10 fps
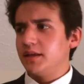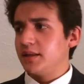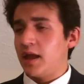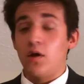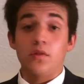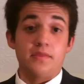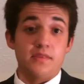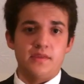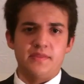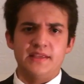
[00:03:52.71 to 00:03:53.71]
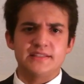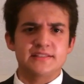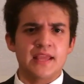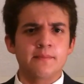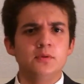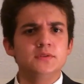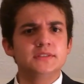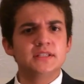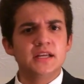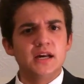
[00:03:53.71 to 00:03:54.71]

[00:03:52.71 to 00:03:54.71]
Now, these examples